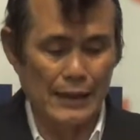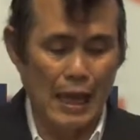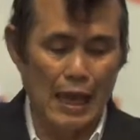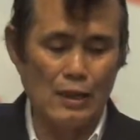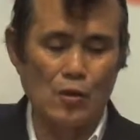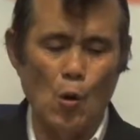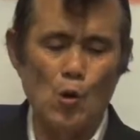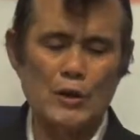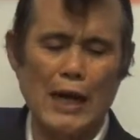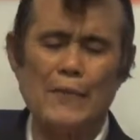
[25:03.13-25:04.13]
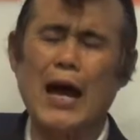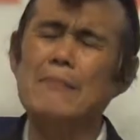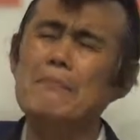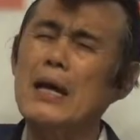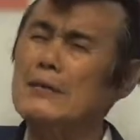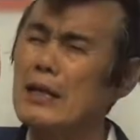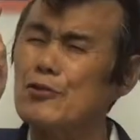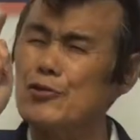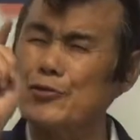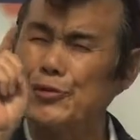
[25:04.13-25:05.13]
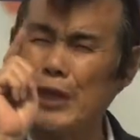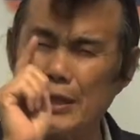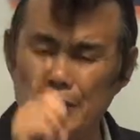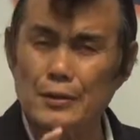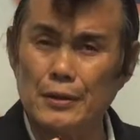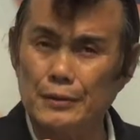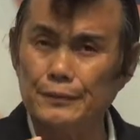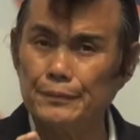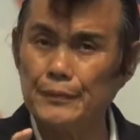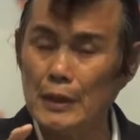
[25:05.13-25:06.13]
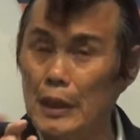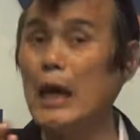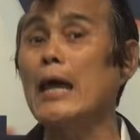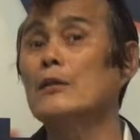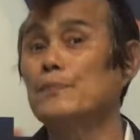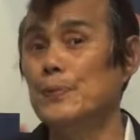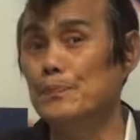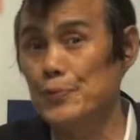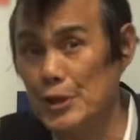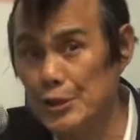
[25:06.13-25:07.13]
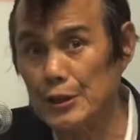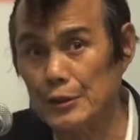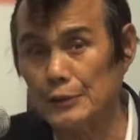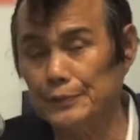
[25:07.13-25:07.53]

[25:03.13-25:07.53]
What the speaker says: And Nozam and Massachusetts, he had been preached.